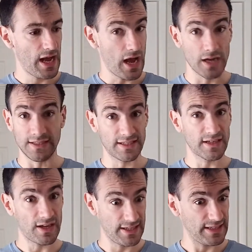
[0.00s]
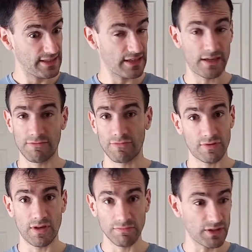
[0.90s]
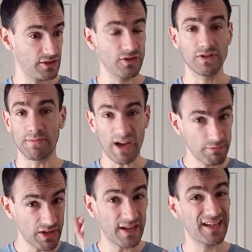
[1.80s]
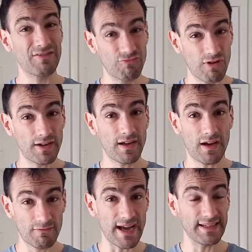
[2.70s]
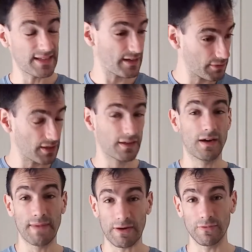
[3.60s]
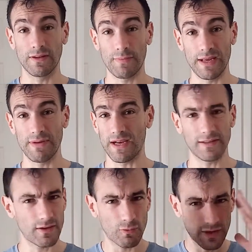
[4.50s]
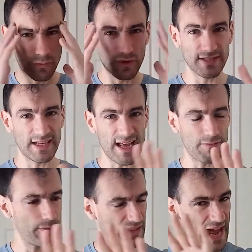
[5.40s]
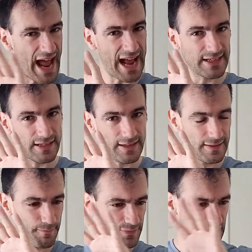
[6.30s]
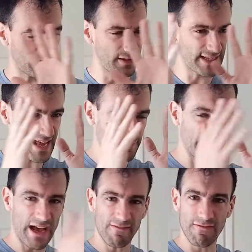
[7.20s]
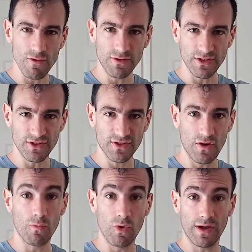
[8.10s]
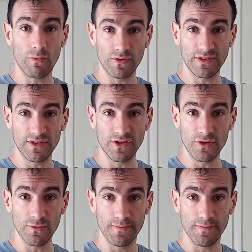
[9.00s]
I decided that I'm going to do something. I'm going to run a race and I'm going to come out with a PB. I don't know what it was that gave me, but that anger kind of gave me that focus on what I wanted to do.